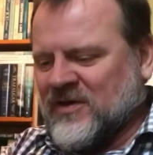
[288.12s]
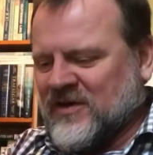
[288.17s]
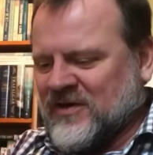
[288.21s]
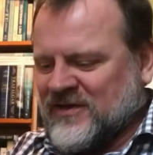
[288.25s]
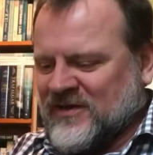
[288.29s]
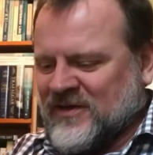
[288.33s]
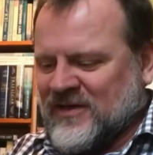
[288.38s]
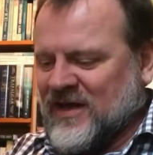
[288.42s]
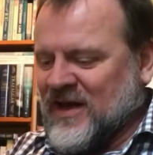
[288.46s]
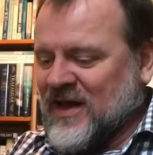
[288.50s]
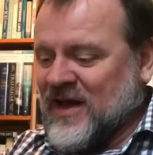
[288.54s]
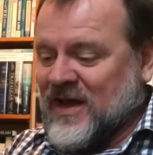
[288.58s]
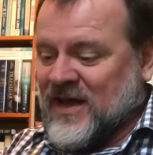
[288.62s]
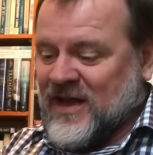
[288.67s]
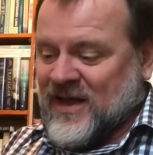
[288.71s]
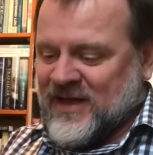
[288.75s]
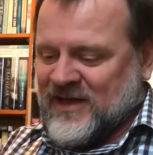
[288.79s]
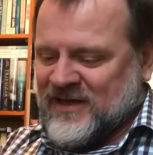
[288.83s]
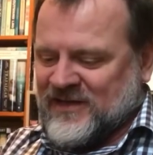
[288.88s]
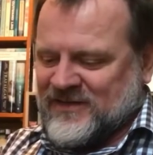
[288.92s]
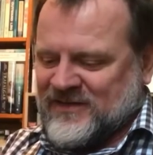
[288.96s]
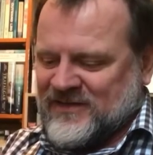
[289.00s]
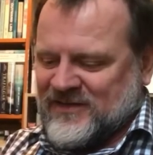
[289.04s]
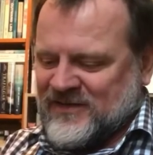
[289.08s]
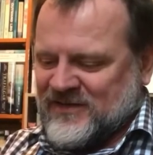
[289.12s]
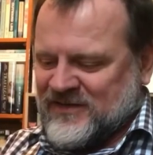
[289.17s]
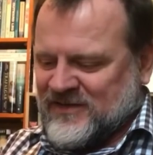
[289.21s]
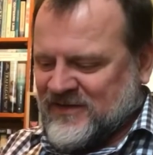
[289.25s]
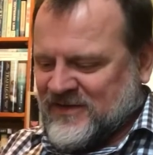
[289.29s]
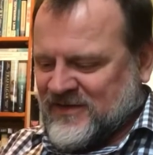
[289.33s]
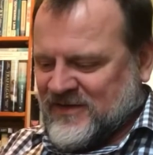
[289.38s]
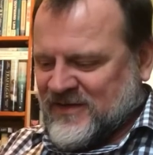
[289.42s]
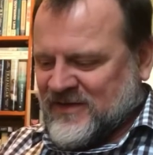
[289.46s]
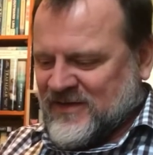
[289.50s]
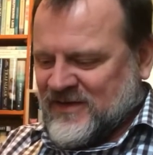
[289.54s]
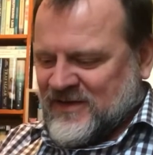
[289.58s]
yeah,
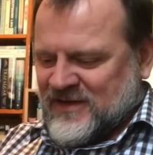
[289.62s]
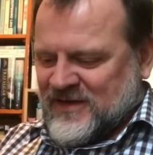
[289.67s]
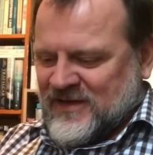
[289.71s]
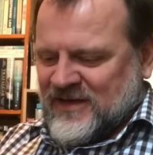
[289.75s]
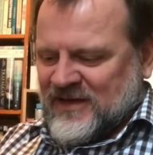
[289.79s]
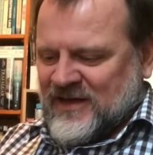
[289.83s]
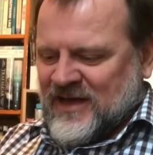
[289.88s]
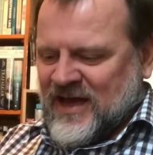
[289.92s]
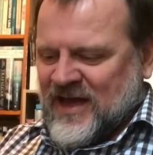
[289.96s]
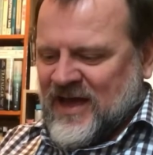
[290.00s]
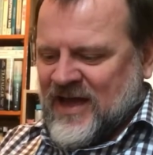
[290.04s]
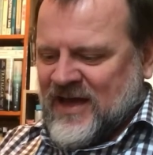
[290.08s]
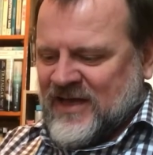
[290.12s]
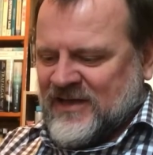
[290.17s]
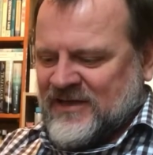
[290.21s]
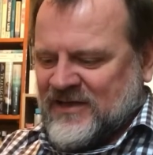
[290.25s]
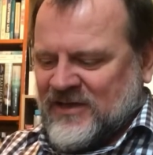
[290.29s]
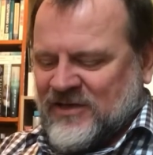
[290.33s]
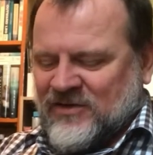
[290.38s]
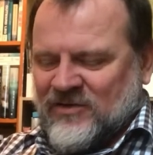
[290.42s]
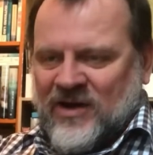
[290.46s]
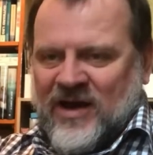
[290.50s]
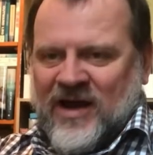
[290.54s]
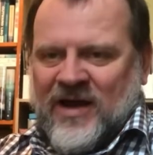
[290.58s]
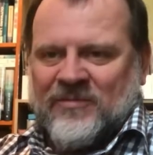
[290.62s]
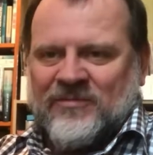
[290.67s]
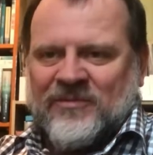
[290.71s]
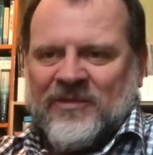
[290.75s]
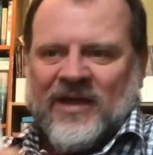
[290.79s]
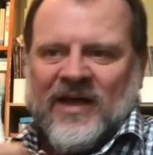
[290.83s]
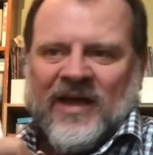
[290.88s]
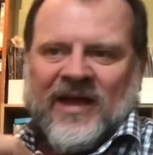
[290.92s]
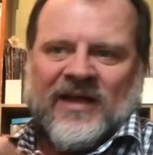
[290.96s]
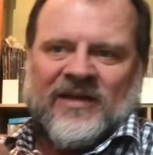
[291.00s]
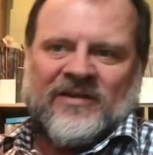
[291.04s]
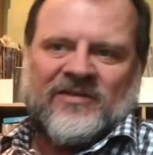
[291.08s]
I had to grab
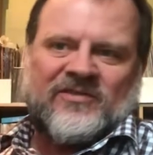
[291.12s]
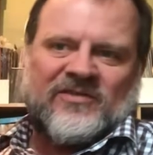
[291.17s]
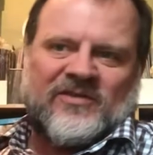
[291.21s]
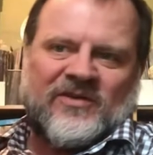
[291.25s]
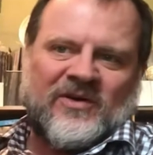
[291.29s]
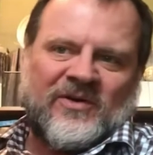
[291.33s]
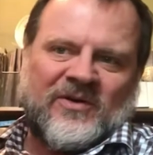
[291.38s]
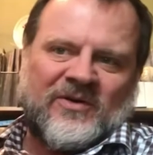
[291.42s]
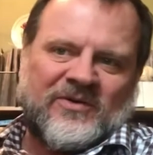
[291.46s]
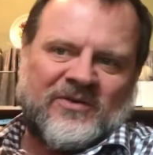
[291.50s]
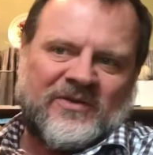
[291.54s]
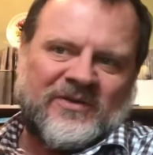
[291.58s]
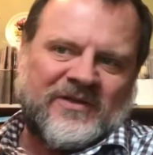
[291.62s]
that. So,